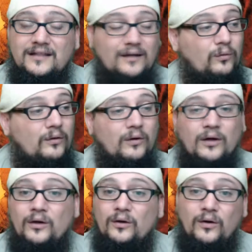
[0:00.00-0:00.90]
And it's like,
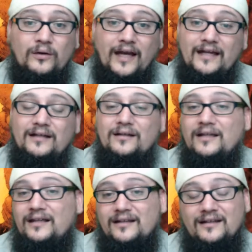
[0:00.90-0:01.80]
well, okay,
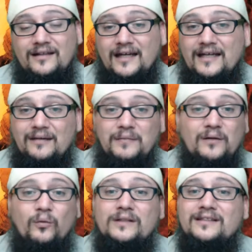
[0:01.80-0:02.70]
then they can
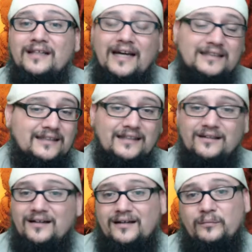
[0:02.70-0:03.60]
get meat. What's the next
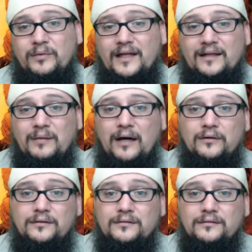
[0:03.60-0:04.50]
thing they're going to complain
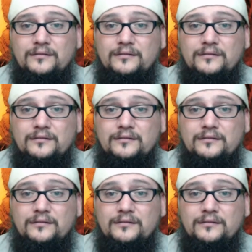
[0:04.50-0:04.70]
about?